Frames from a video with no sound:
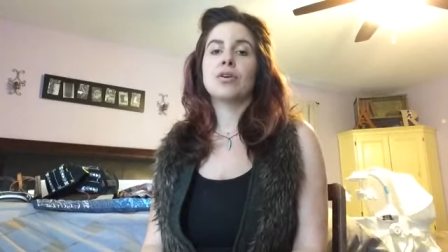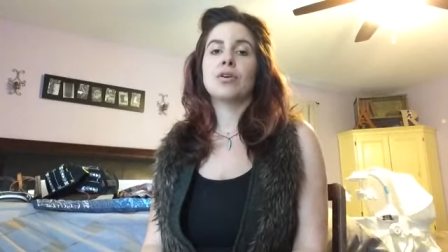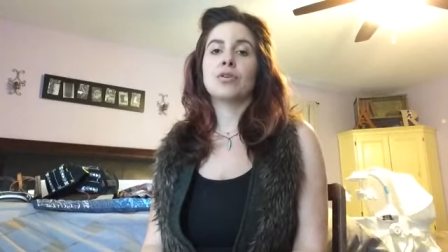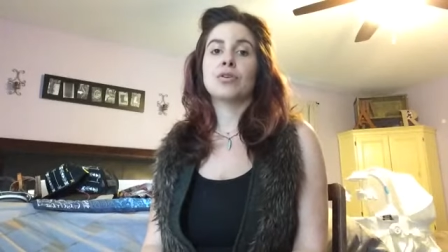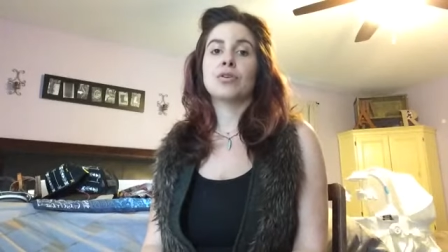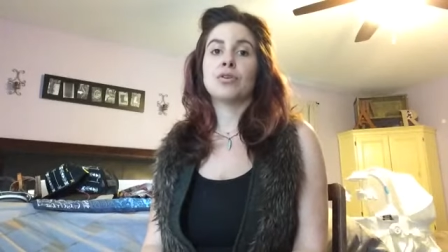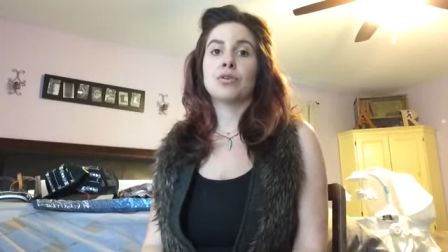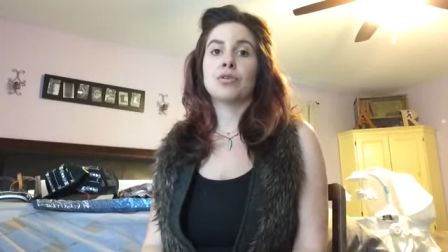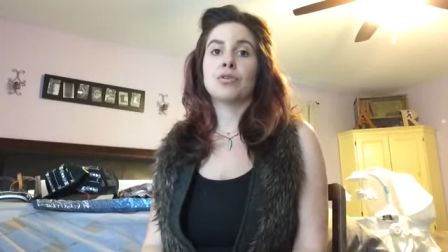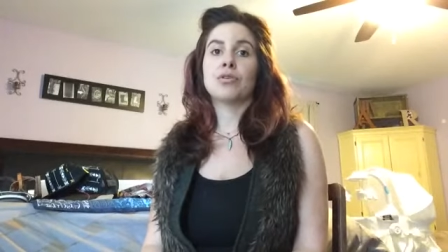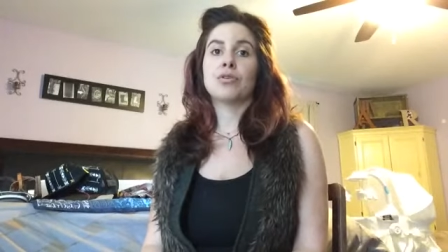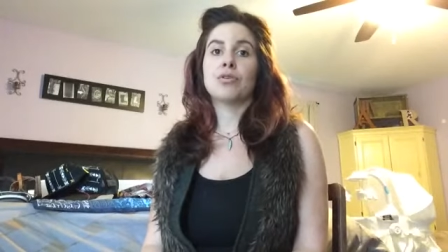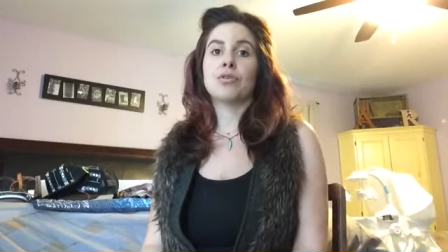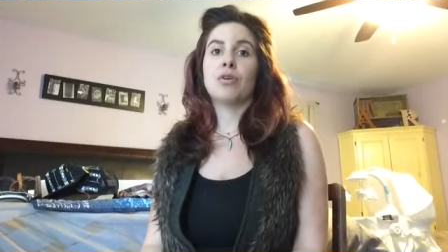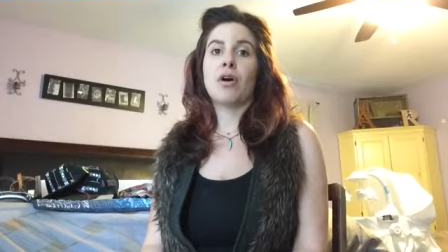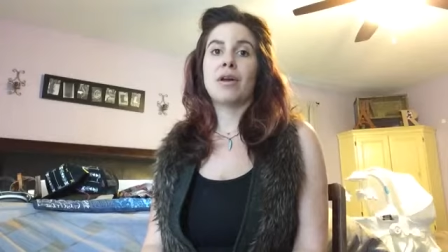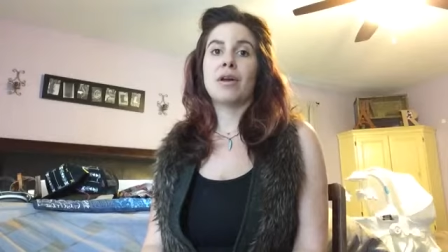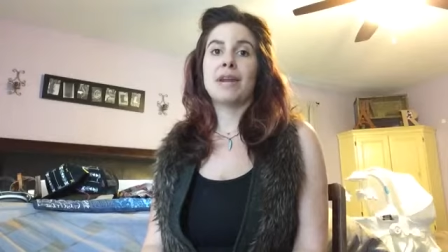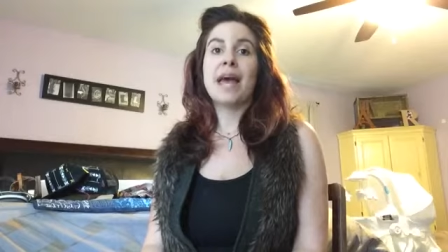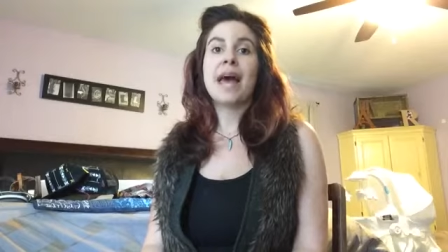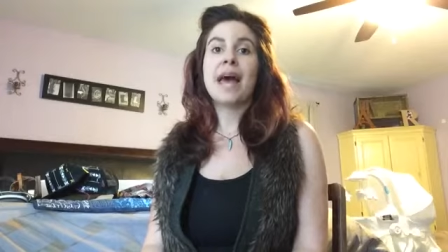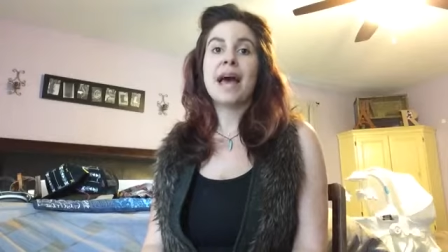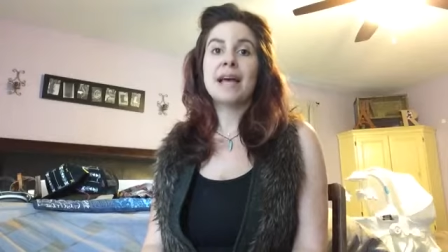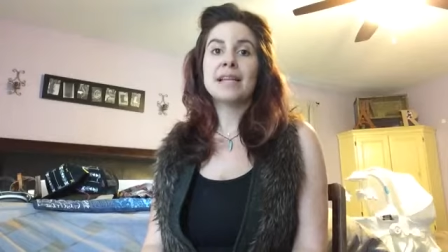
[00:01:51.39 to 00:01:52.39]
girl
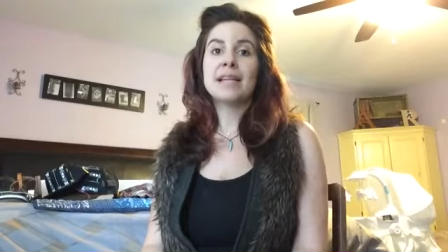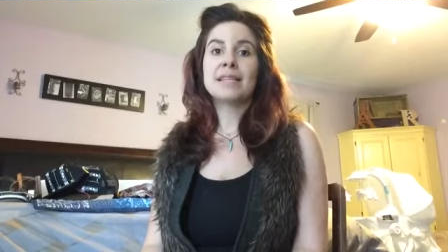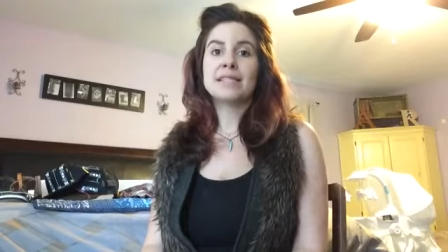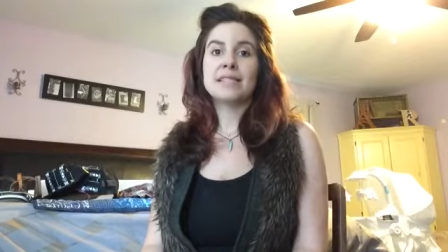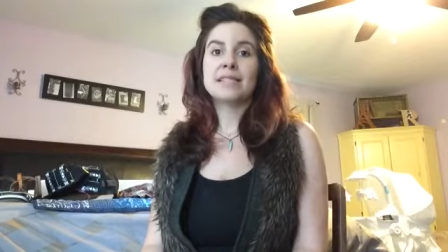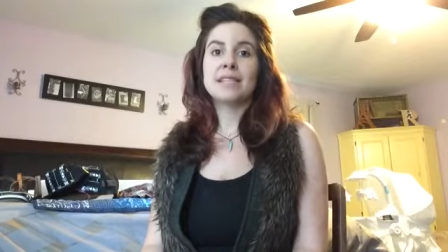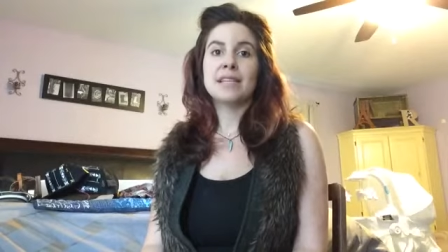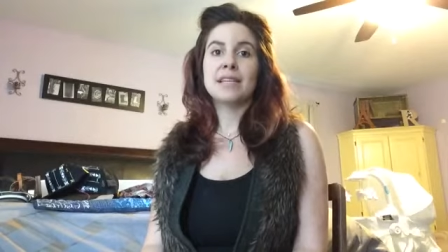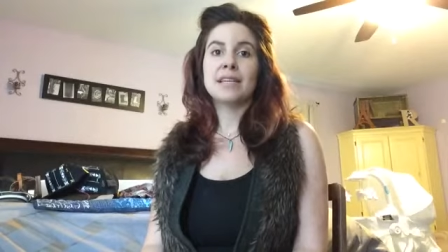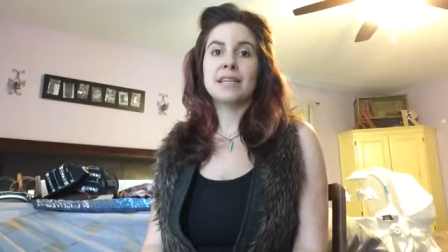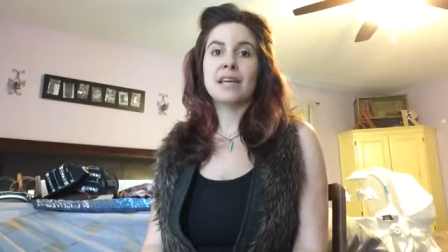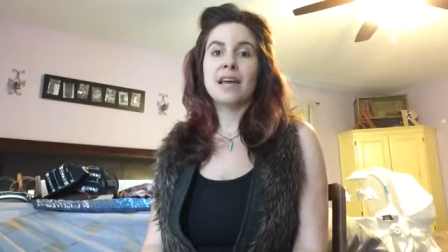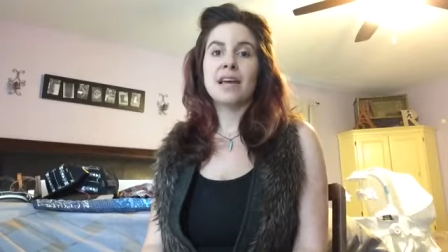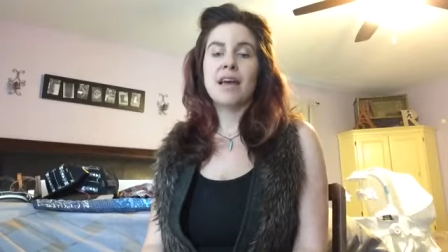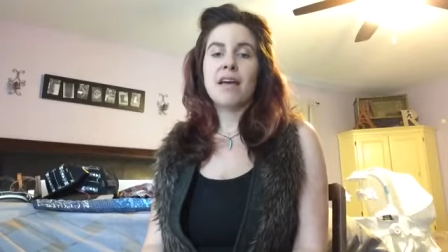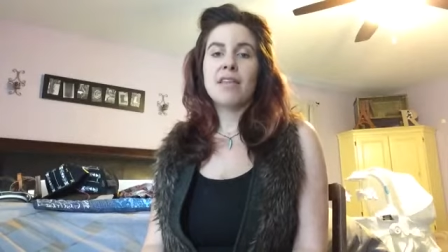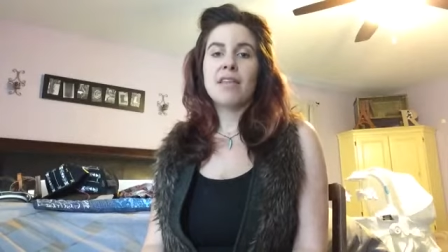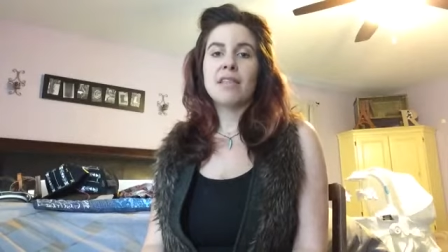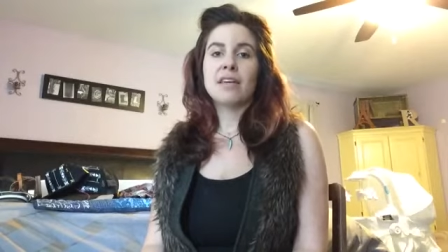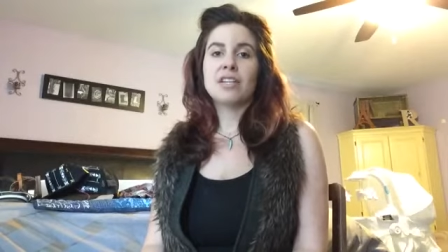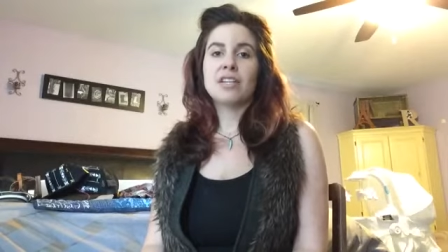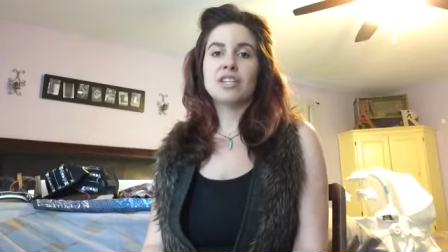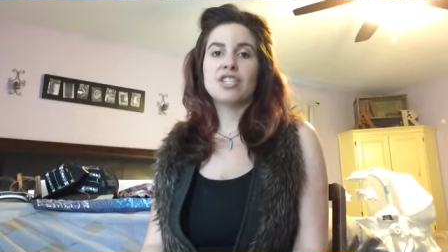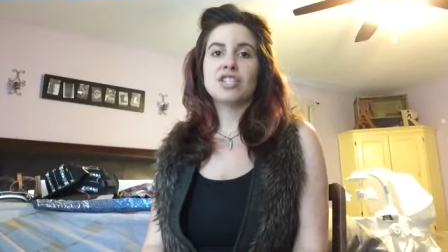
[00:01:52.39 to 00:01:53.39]
on Etsy
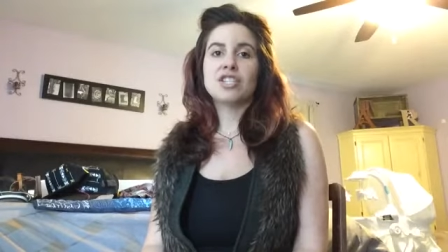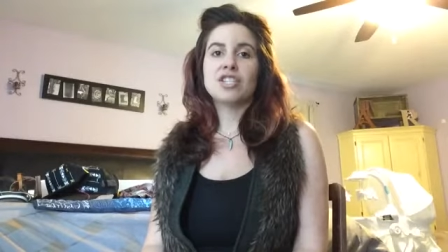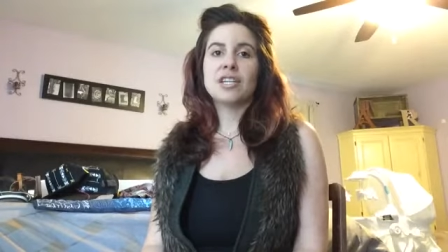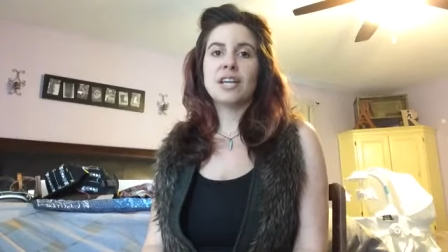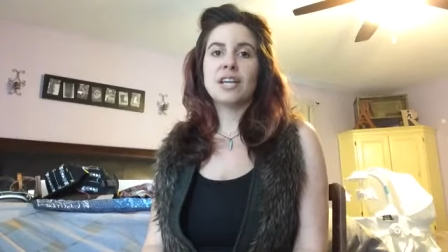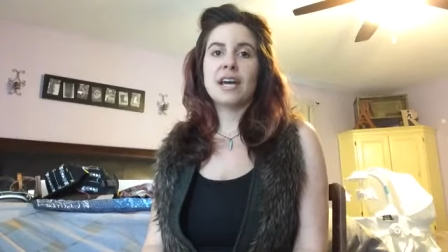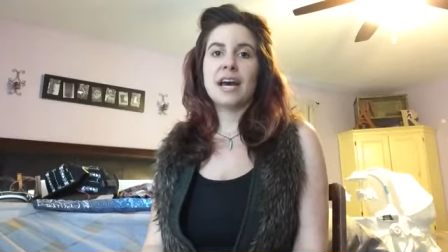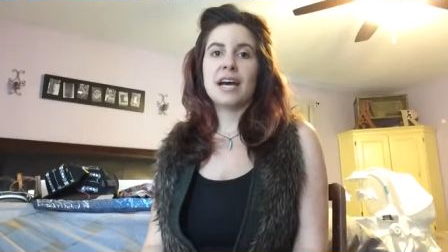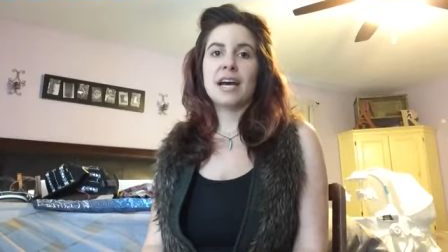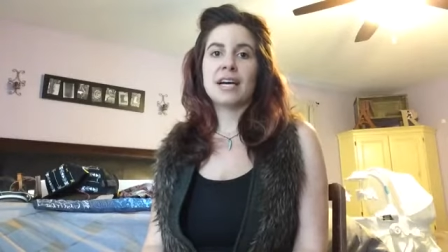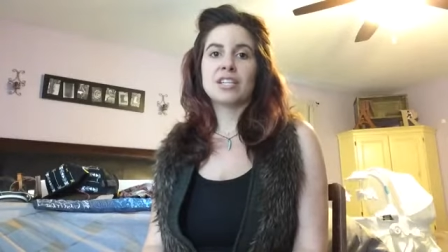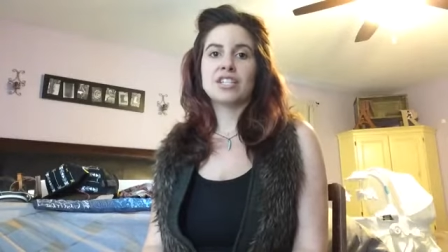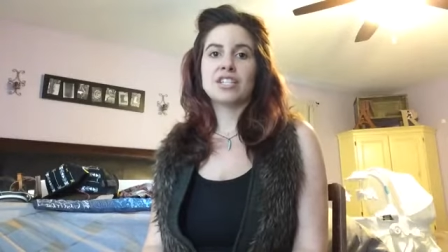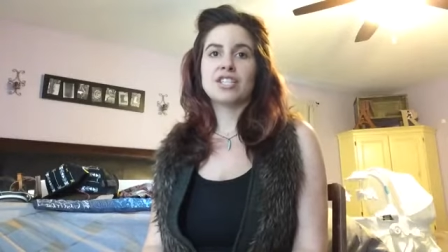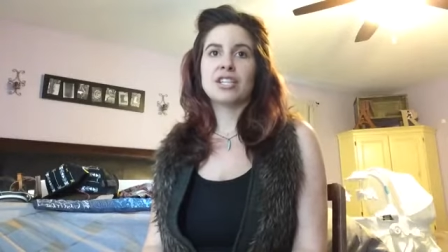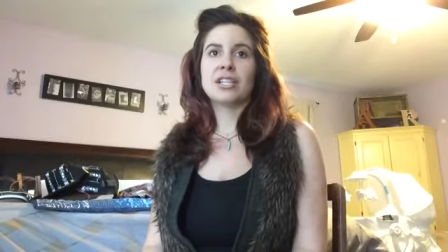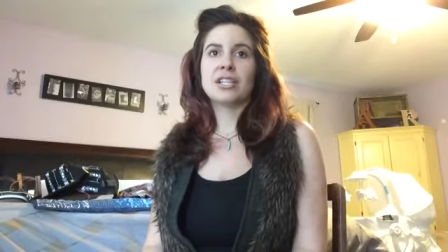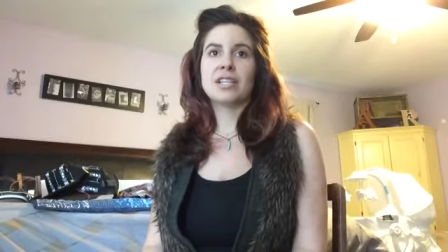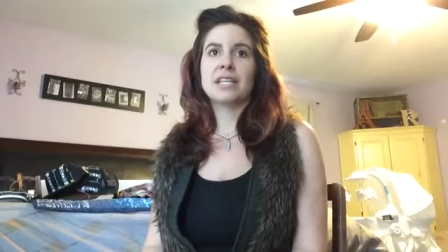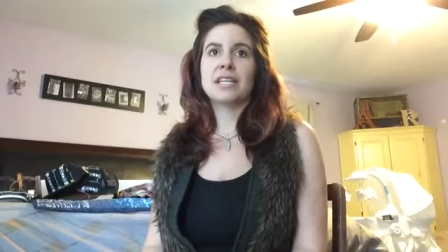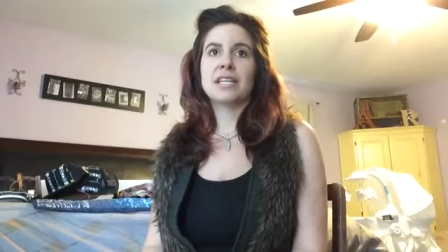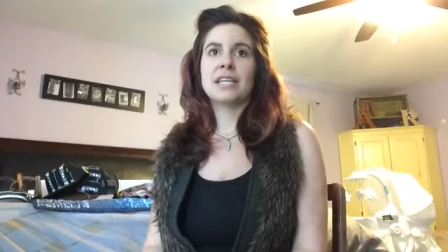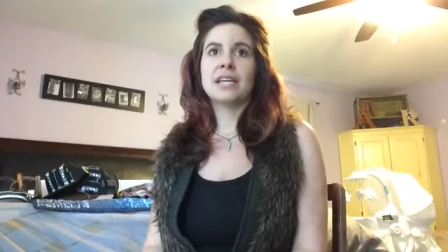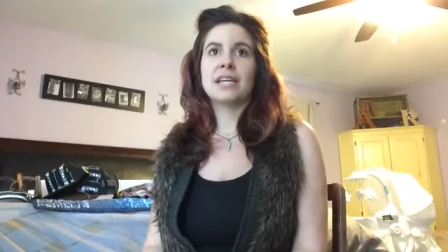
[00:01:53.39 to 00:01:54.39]
that she
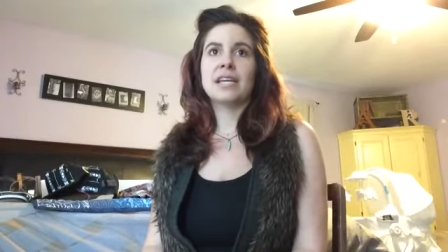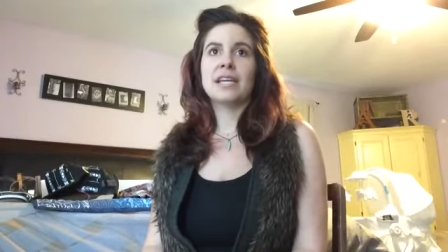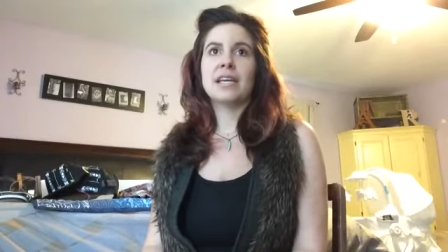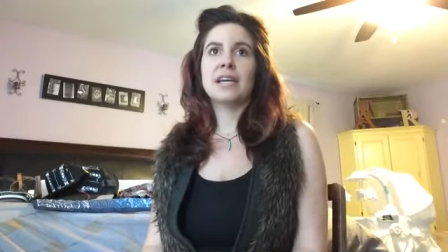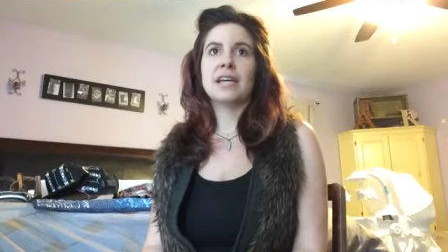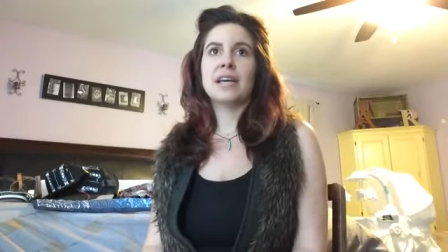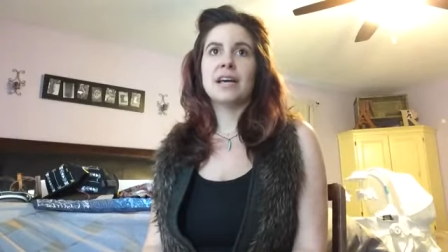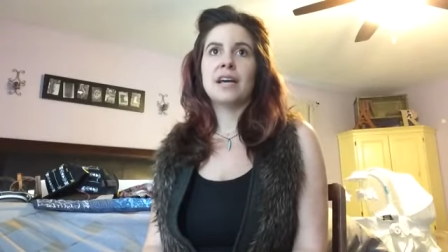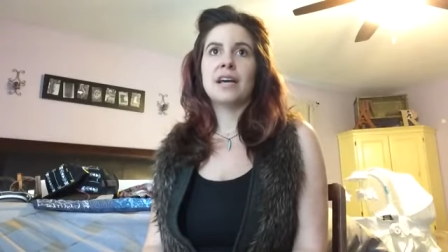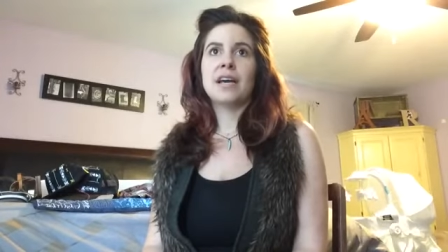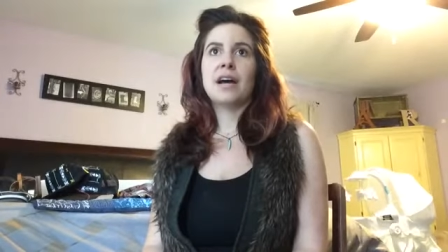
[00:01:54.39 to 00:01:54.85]
actually